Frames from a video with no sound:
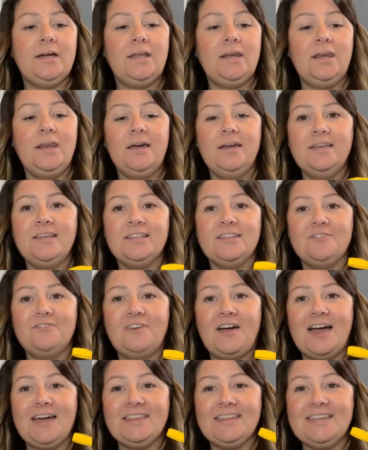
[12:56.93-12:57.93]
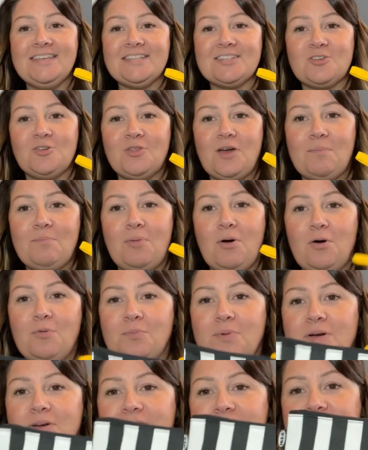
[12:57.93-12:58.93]
I like the fact that it's got that
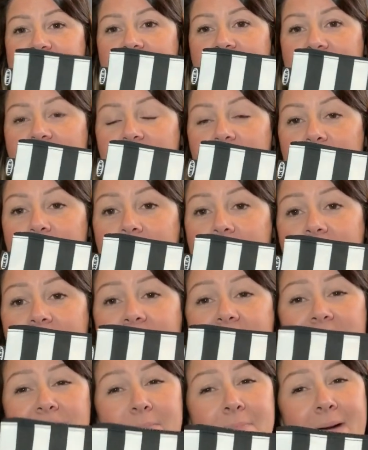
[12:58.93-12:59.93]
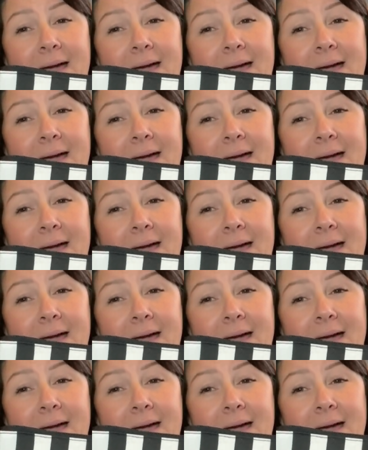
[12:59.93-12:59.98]
pop of yellow, and